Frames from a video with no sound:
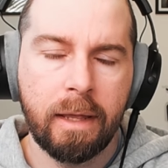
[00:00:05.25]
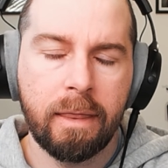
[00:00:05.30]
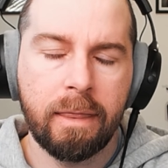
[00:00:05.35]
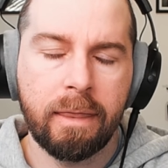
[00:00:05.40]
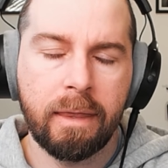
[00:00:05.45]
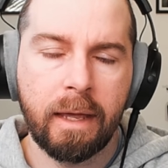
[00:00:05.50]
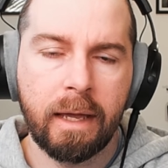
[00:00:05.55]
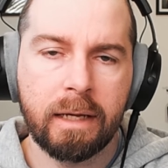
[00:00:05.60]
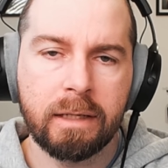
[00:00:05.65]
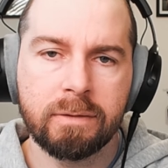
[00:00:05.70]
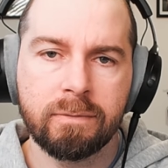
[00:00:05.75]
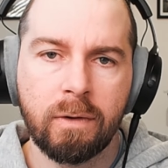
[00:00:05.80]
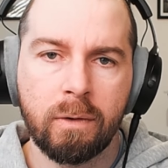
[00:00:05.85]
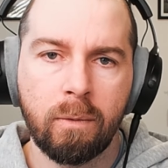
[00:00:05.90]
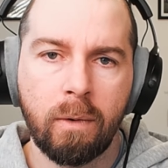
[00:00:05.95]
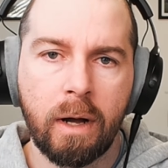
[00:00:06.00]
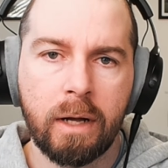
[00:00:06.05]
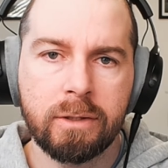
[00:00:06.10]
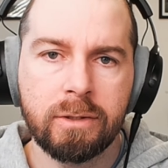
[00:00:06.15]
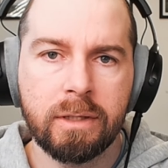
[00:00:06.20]
Thanks for
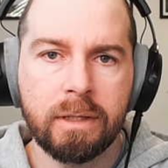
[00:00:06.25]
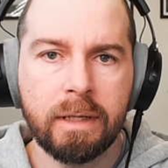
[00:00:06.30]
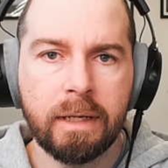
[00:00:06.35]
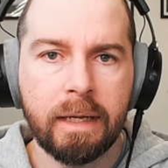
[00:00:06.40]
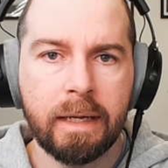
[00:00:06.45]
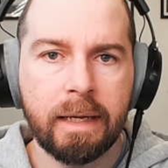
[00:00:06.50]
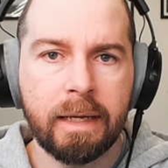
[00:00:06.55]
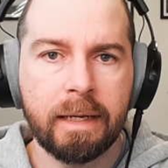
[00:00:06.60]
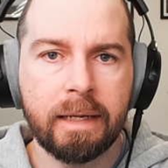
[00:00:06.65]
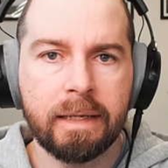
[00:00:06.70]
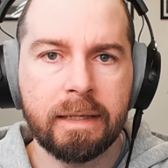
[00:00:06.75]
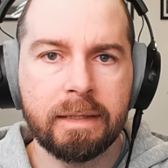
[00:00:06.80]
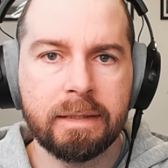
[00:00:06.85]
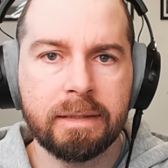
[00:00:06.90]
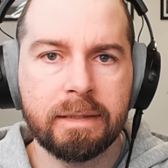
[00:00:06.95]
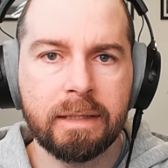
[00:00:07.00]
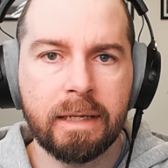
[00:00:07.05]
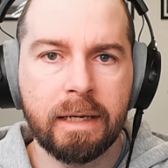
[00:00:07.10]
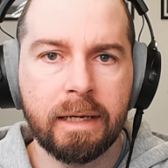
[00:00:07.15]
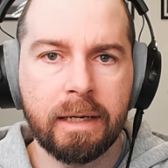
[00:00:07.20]
watching. It
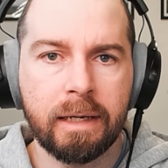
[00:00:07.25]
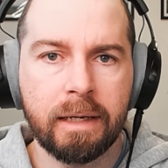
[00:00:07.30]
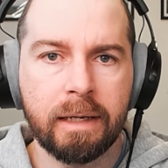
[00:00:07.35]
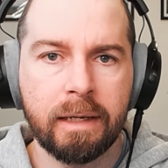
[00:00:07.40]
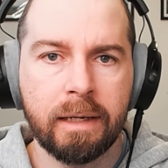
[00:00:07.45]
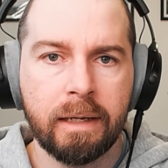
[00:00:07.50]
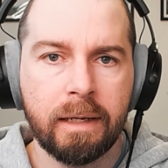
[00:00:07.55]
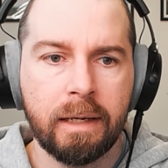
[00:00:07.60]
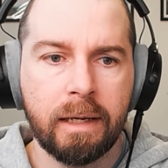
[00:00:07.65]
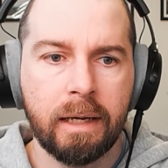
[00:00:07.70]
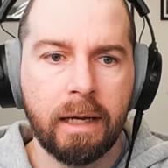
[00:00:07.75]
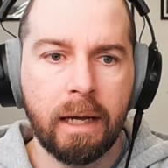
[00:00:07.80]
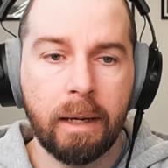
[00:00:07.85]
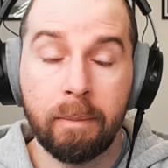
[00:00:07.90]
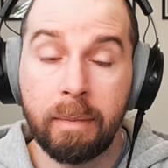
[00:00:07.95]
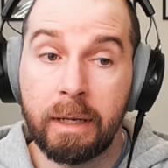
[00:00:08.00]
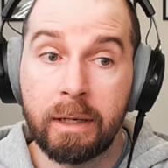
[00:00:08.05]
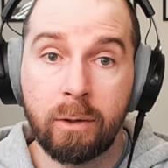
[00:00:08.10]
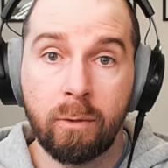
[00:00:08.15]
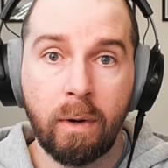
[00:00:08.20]
is
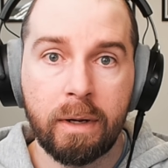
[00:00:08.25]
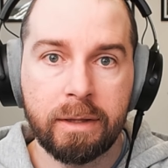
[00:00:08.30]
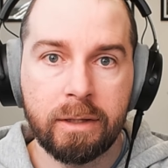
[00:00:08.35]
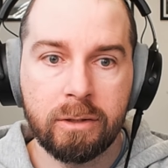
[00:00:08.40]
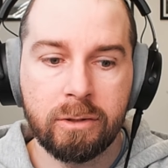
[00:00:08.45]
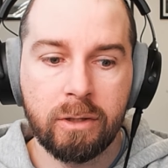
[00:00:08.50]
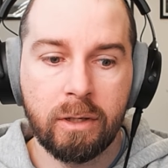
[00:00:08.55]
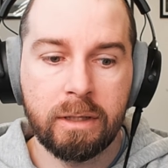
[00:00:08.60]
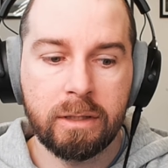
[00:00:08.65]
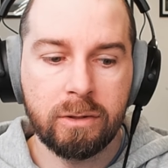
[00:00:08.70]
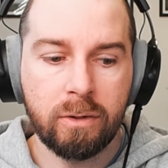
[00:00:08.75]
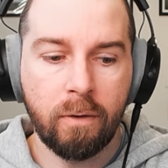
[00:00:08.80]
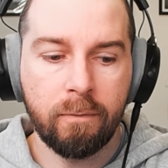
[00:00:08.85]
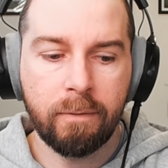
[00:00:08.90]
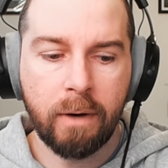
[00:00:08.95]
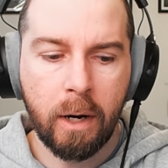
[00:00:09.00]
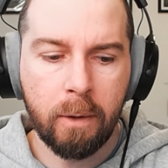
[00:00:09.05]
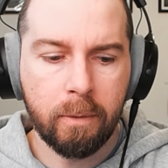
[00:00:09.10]
been quite the journey so far.